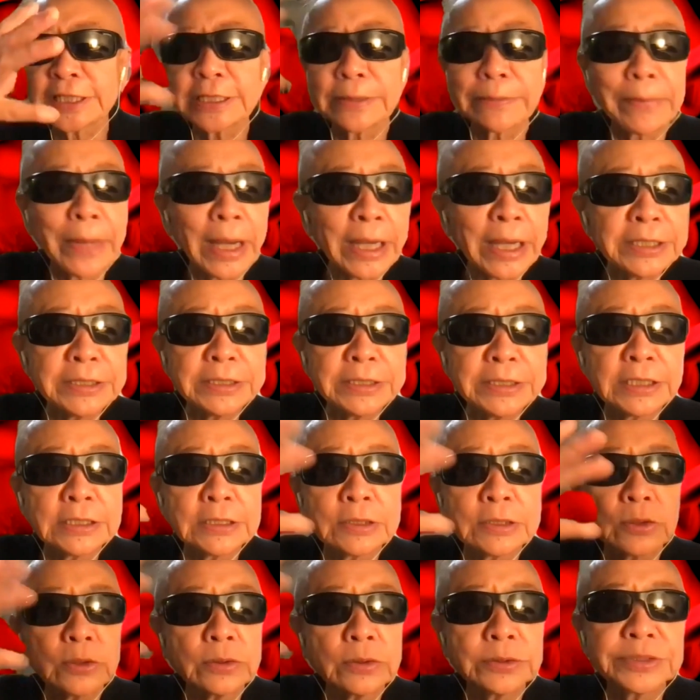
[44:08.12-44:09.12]

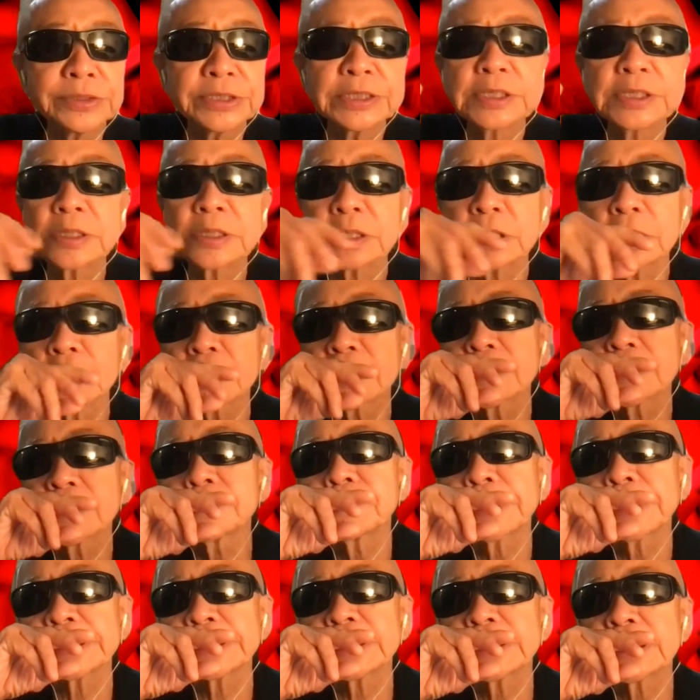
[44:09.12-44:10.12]
mining, all these
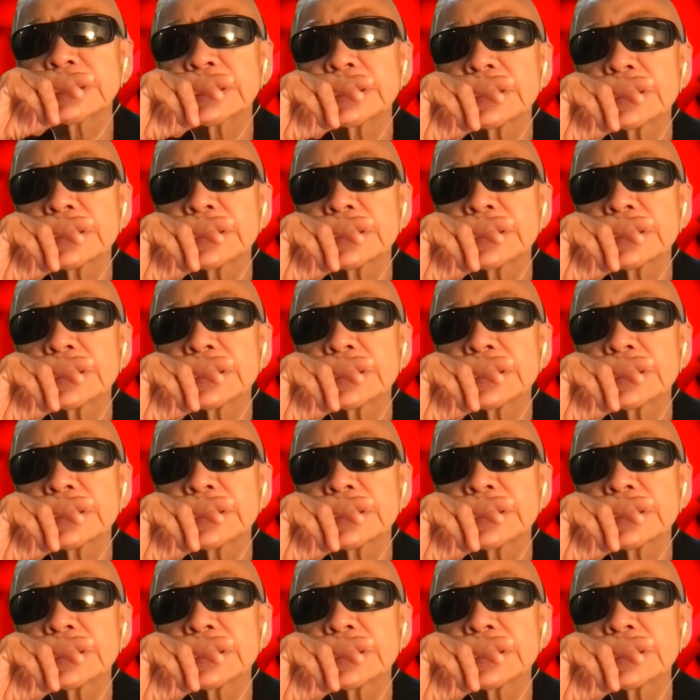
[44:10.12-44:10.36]
particular